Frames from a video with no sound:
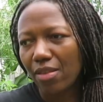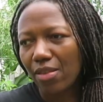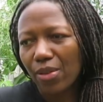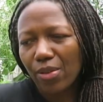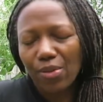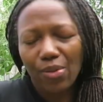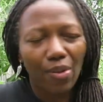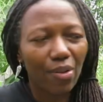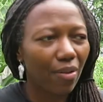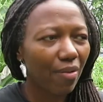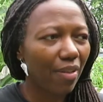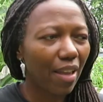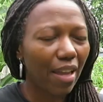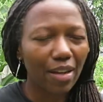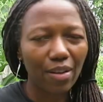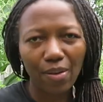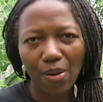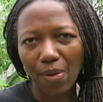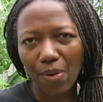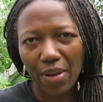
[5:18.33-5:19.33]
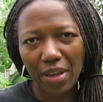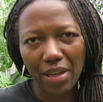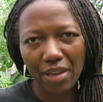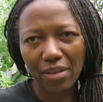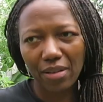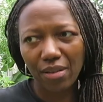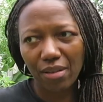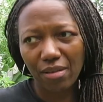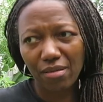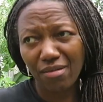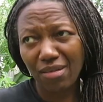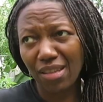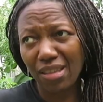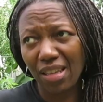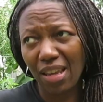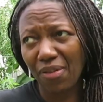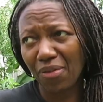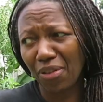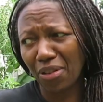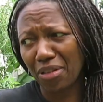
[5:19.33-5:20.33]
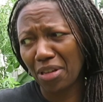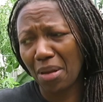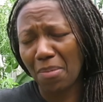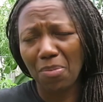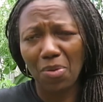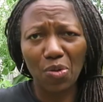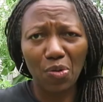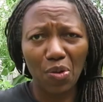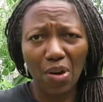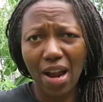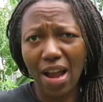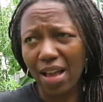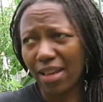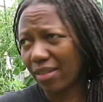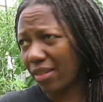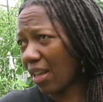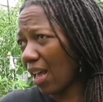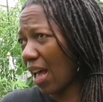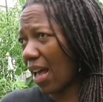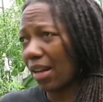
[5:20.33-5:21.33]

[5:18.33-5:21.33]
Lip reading: They're sort of like growing, say for example, grass.